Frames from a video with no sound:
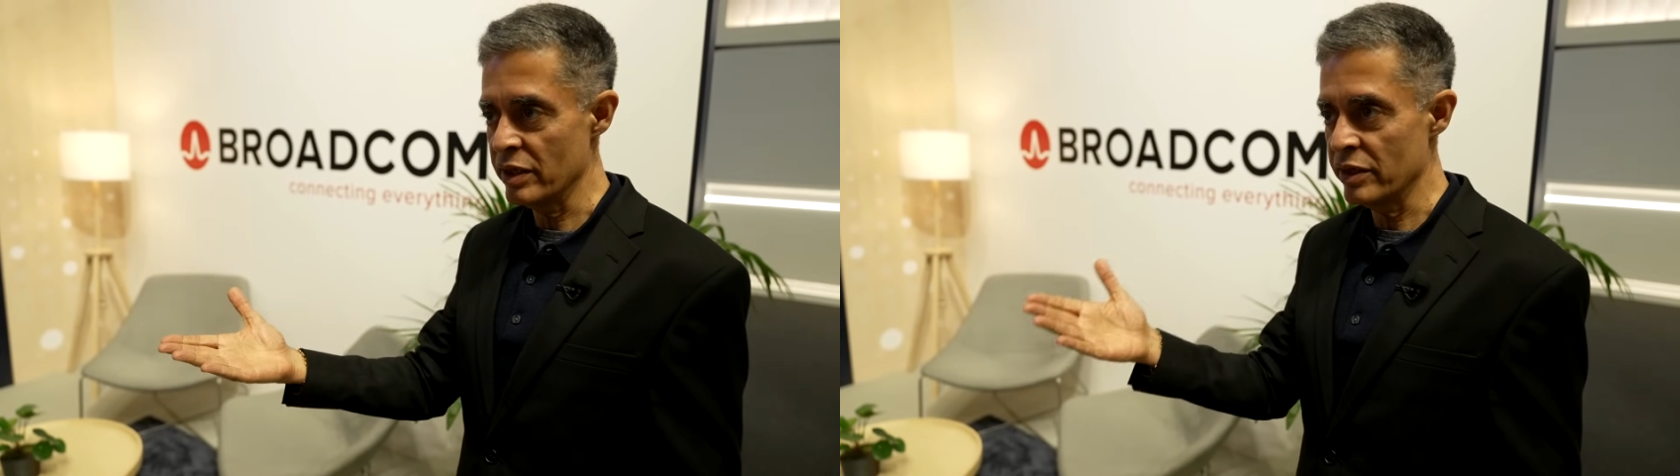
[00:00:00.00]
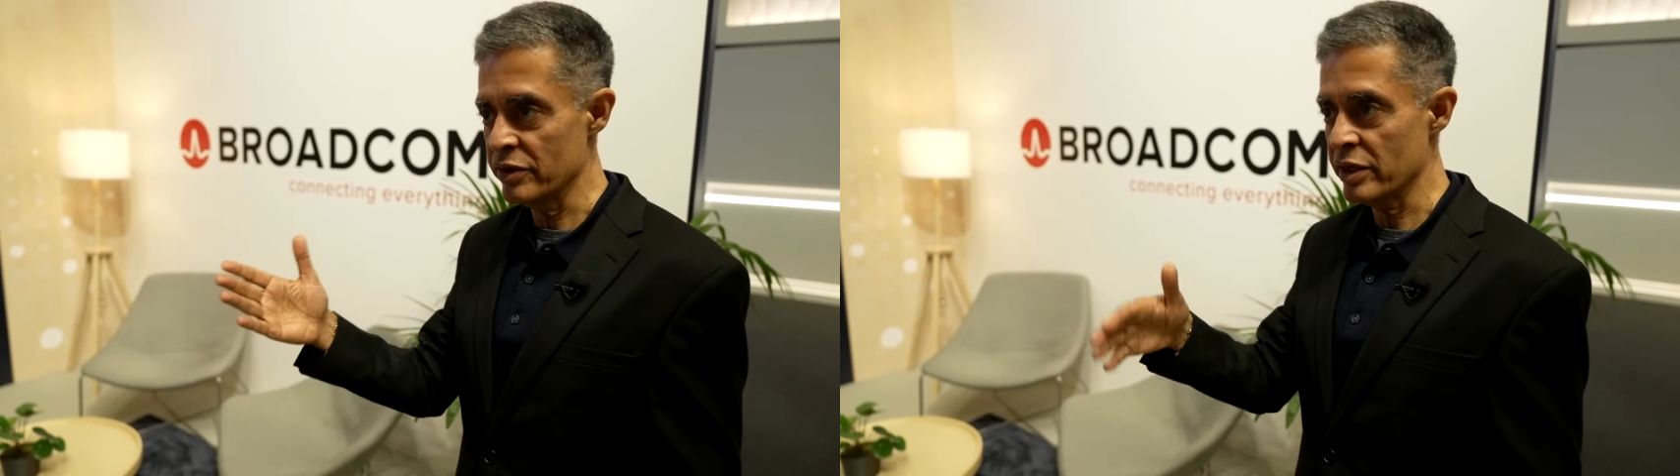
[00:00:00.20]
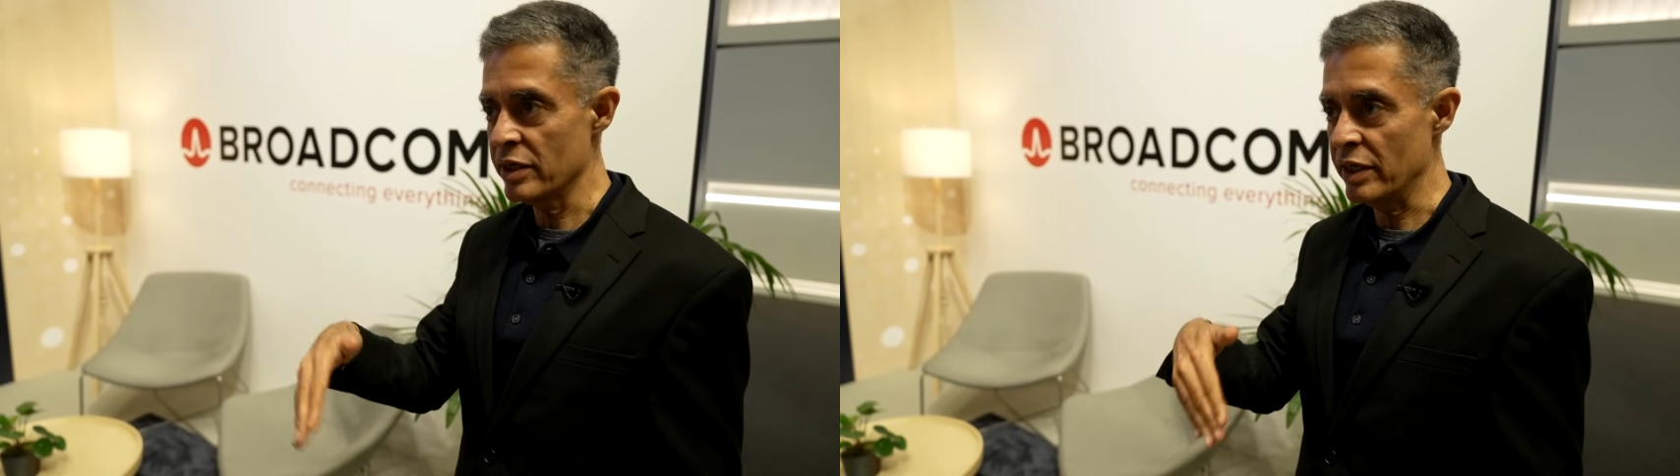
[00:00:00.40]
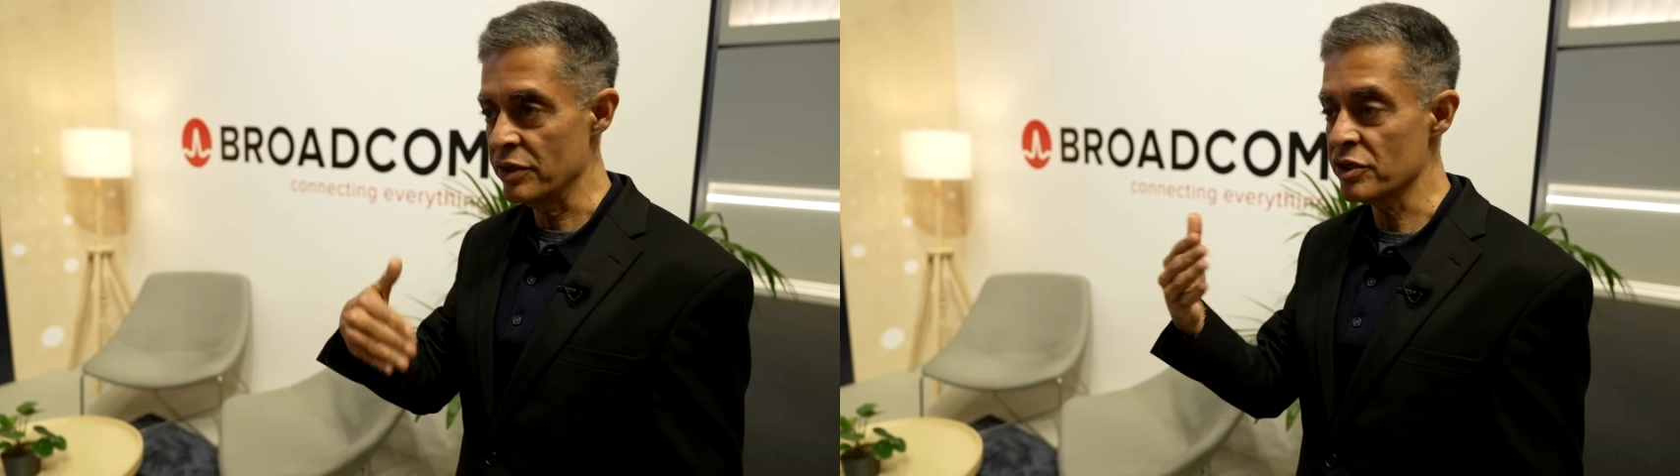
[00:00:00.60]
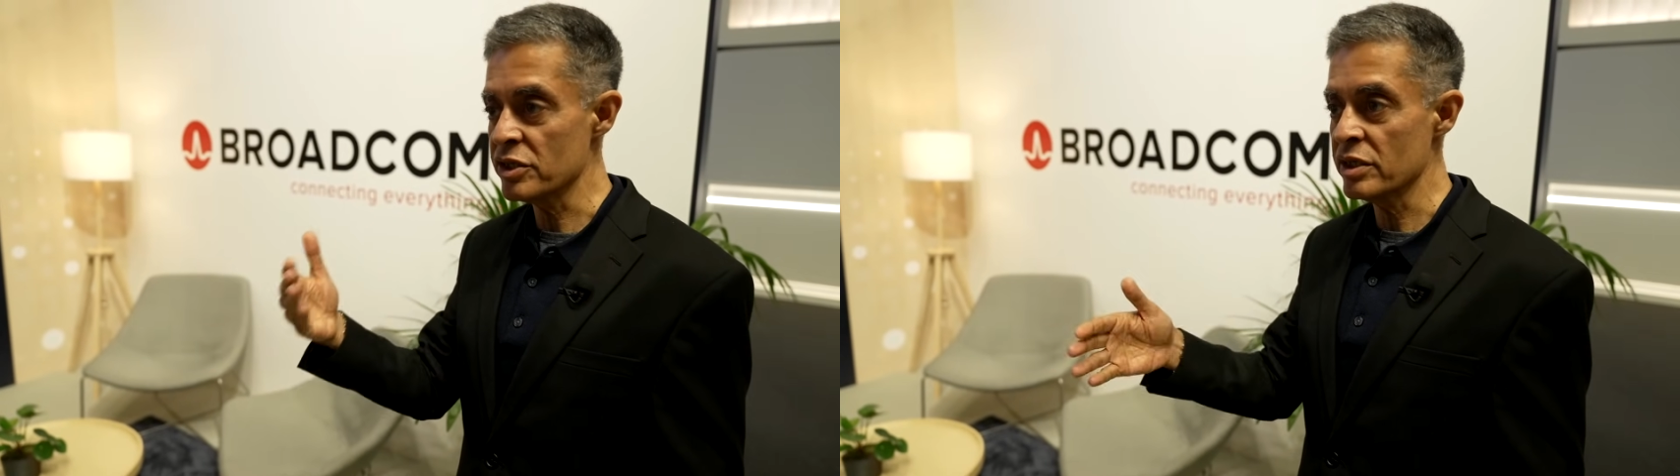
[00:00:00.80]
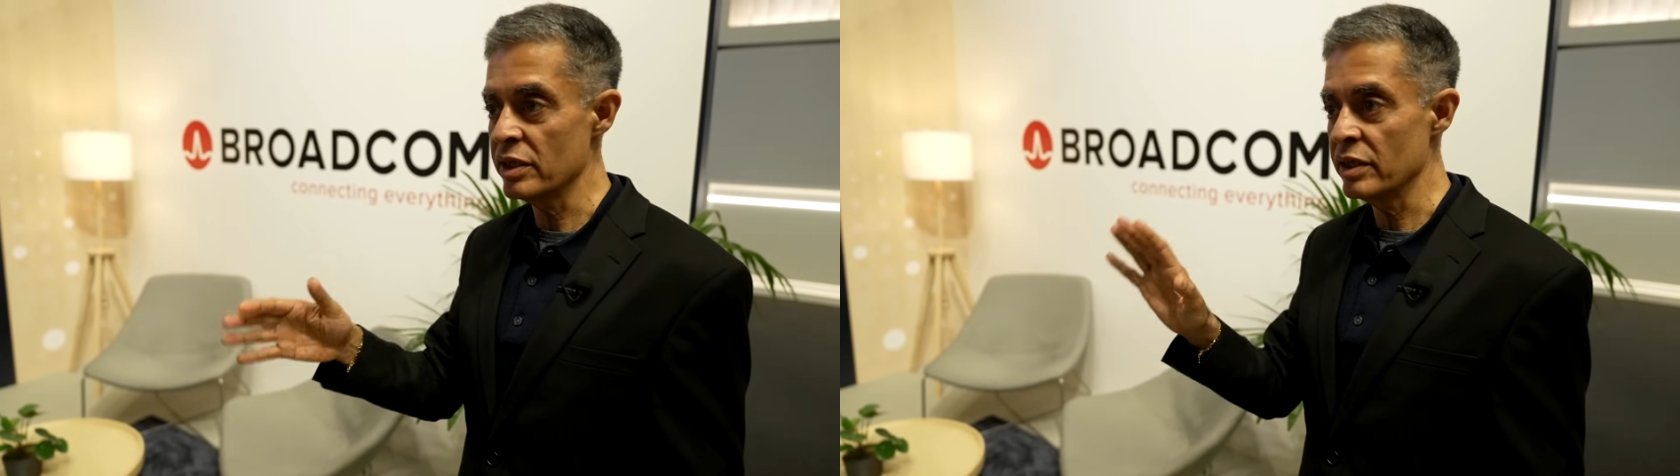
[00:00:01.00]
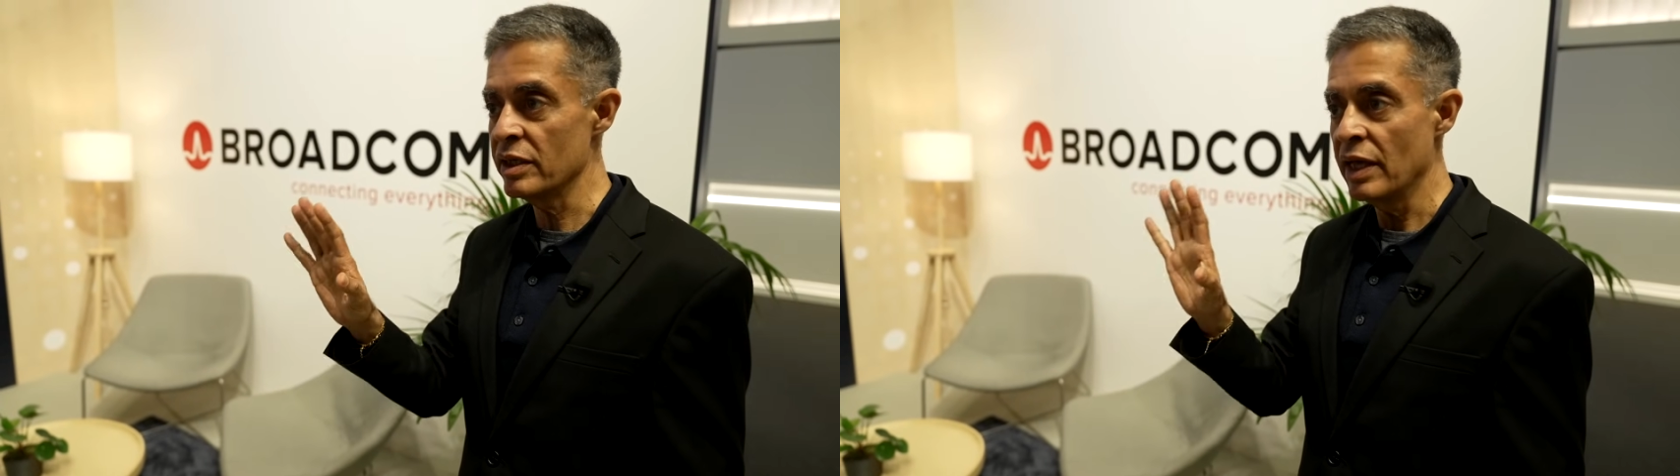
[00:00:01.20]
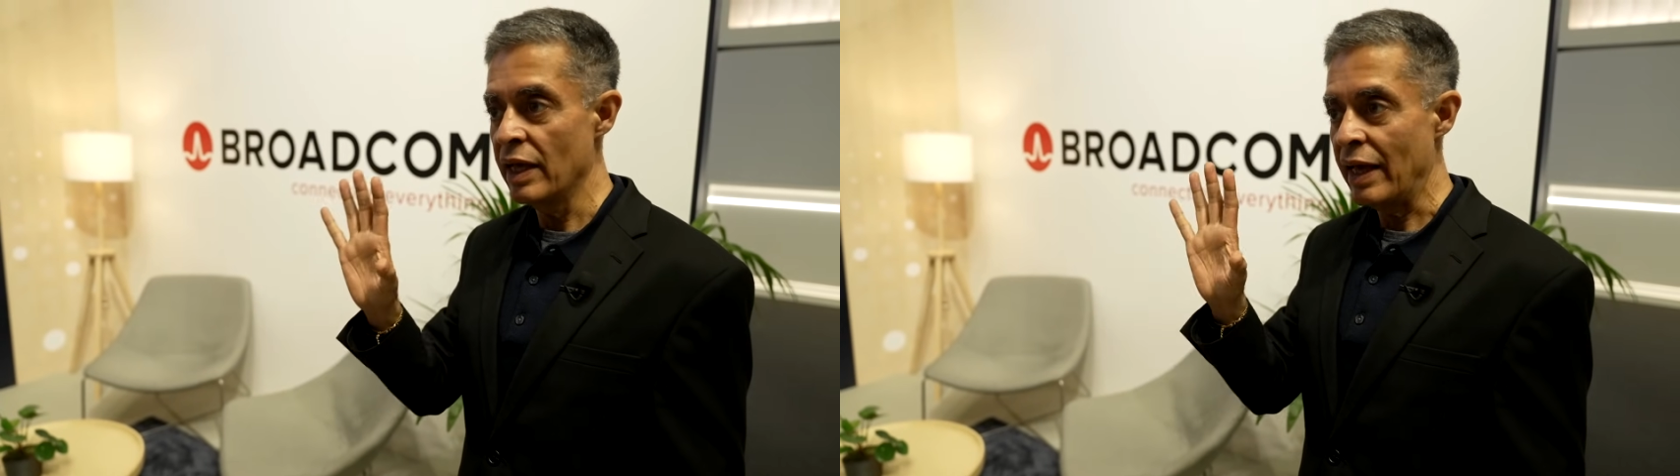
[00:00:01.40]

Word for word: They are inter interested in